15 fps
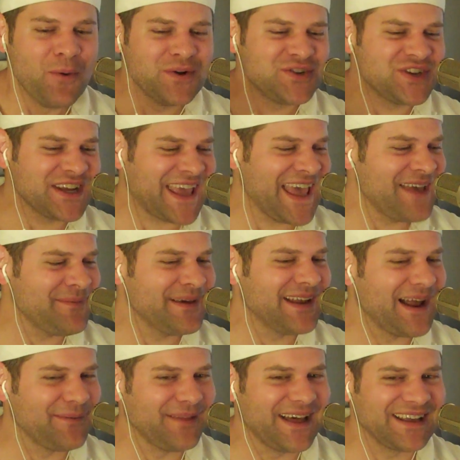When she came in,
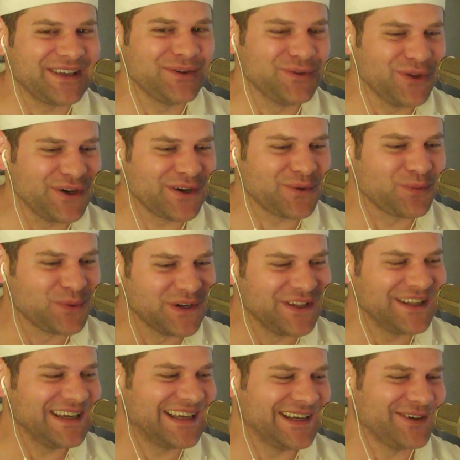I'm like, "You look
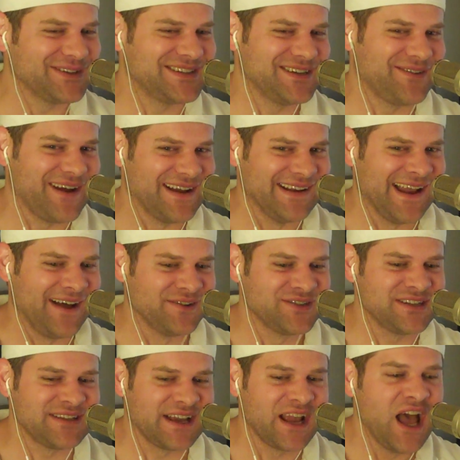really guilty right now," and
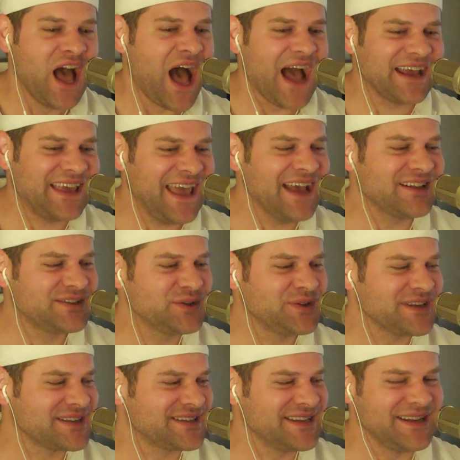she's like, "I can't do
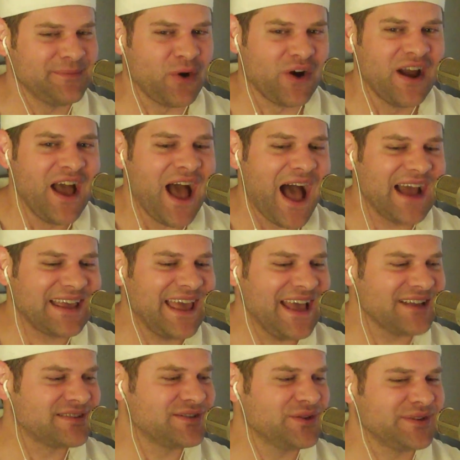this anymore. I
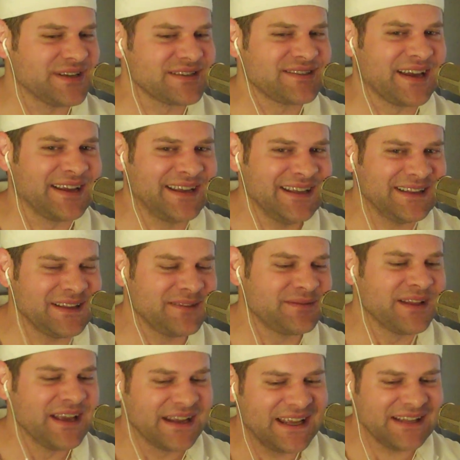can't do this. Like, get the
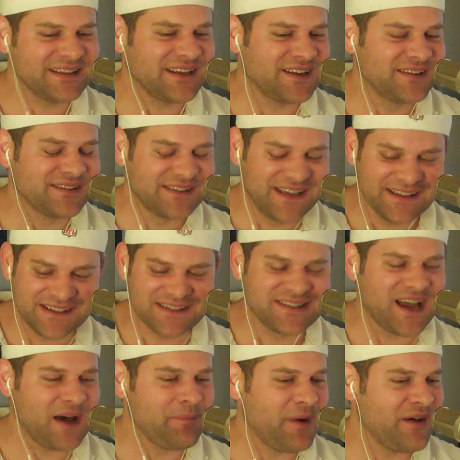
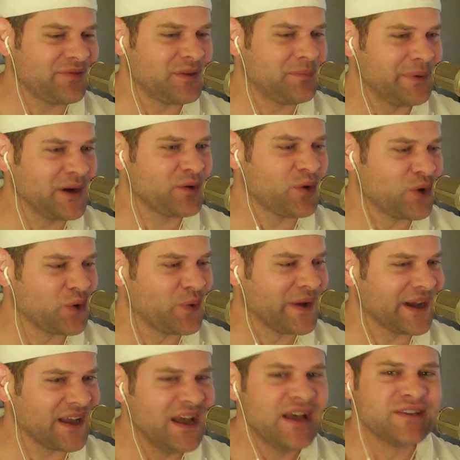top off the beer real
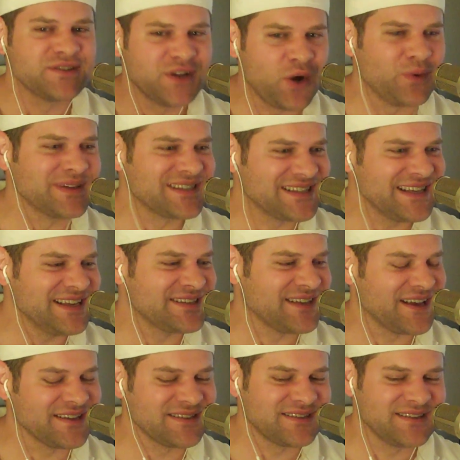quick, so no one sees
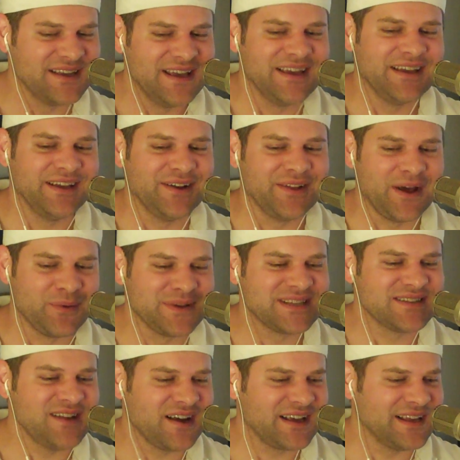us, that we
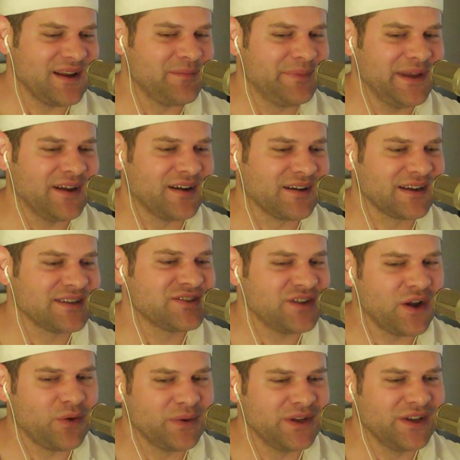snuck in a beer. Because
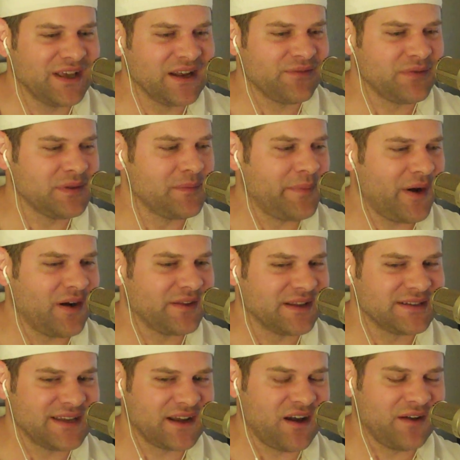when you get it from the bar, they
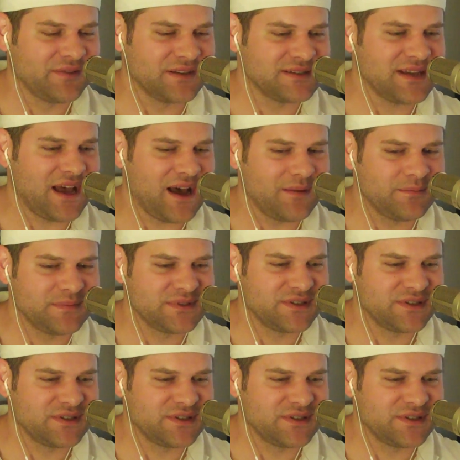take off the top.